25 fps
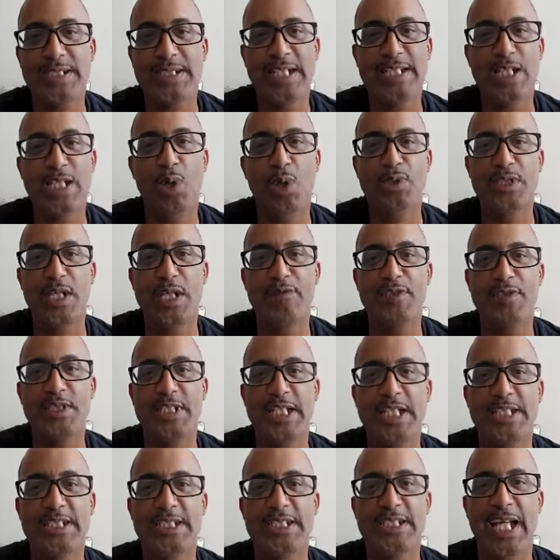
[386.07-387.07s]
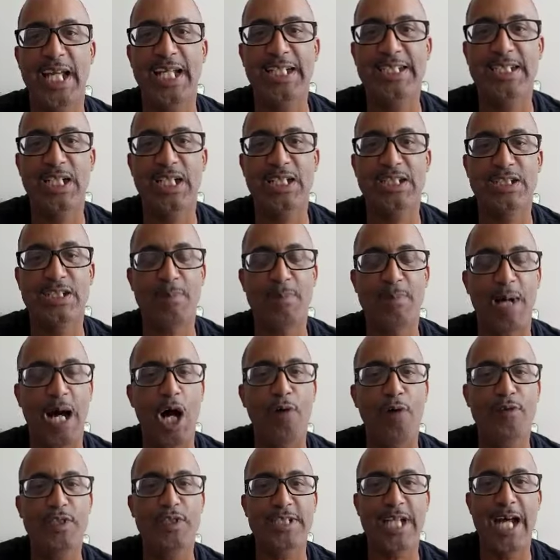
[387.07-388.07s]
I said the only difference is that he does them
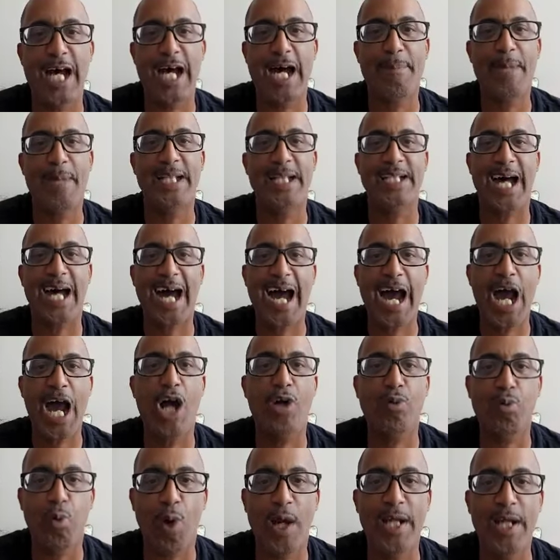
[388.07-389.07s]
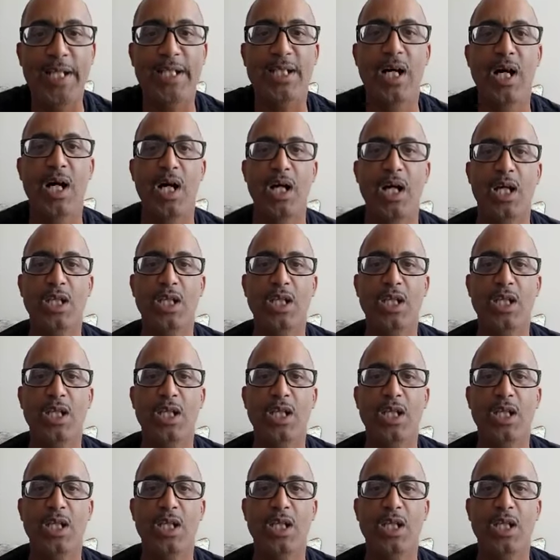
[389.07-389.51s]
all the time at a higher rate.